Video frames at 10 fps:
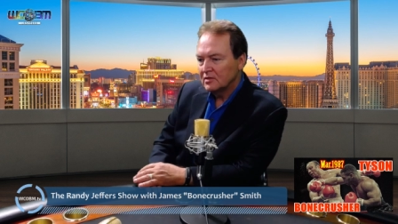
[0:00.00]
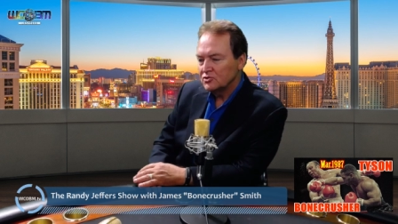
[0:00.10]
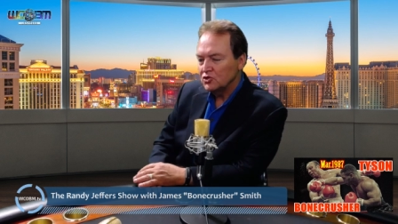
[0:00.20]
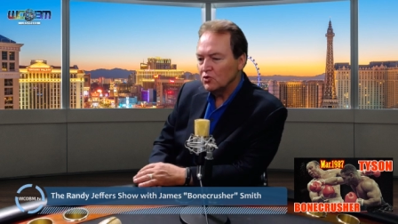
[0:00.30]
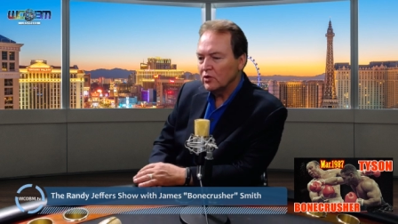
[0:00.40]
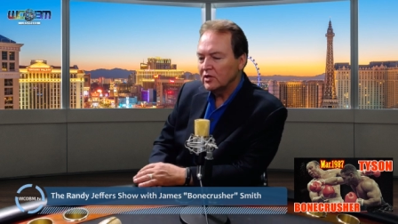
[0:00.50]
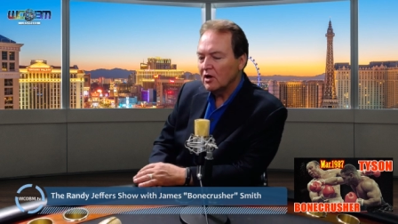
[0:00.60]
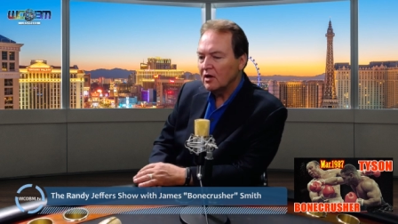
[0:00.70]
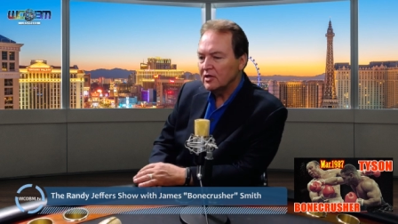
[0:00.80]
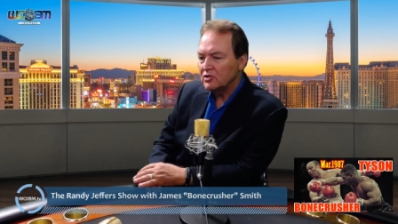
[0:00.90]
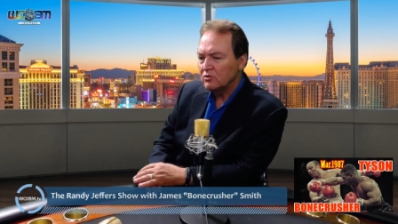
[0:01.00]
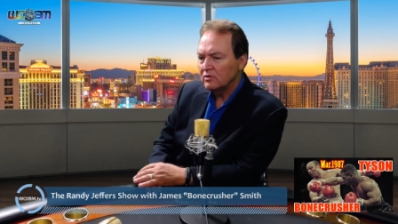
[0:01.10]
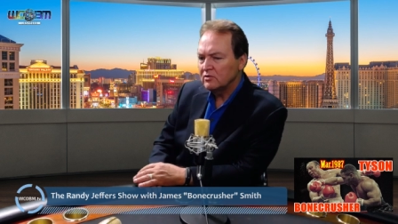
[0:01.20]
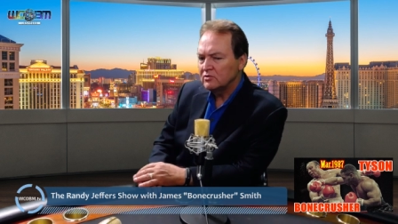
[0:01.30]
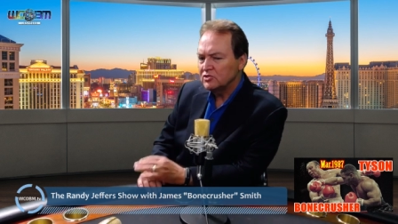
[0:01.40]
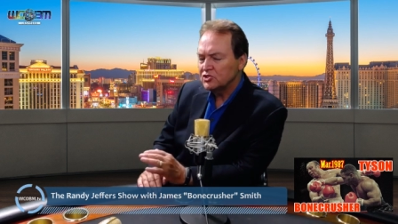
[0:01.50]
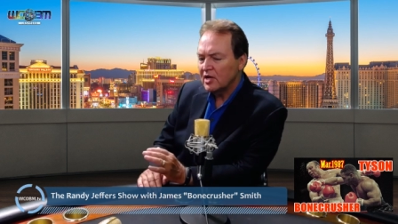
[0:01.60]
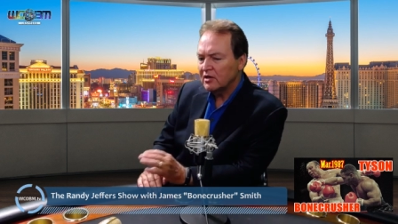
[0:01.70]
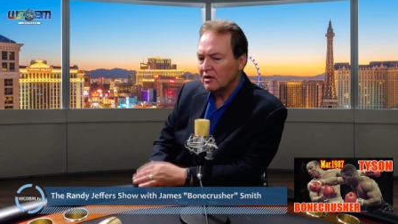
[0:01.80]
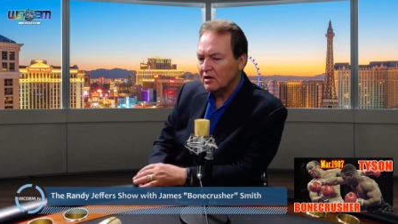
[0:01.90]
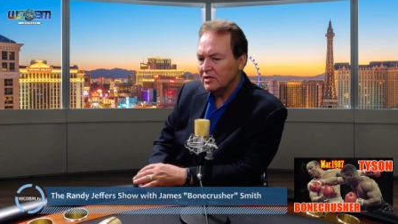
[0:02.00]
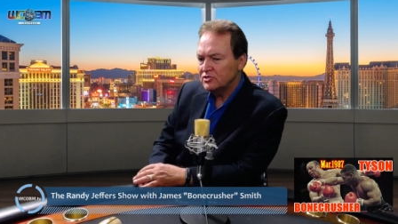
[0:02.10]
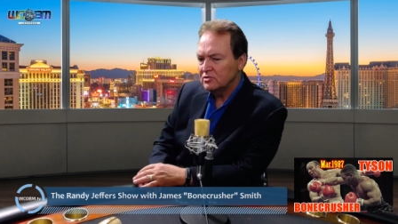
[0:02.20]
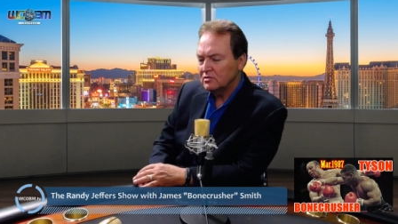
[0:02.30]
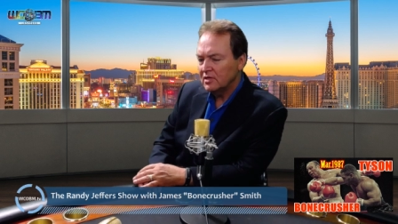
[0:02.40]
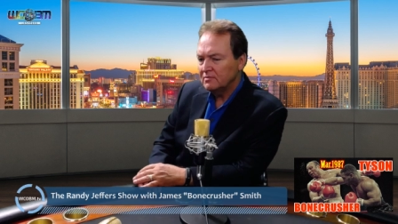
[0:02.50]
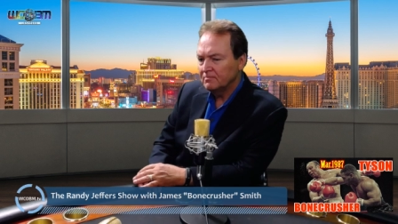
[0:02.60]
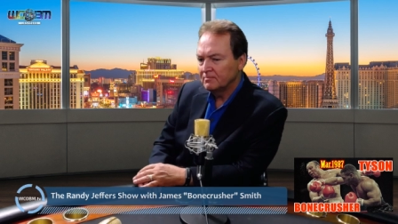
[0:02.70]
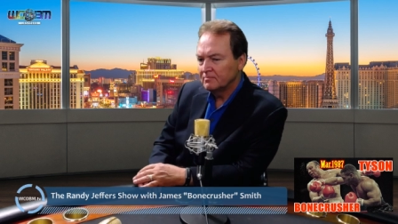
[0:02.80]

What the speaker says: So you were in college. You were just out of college then?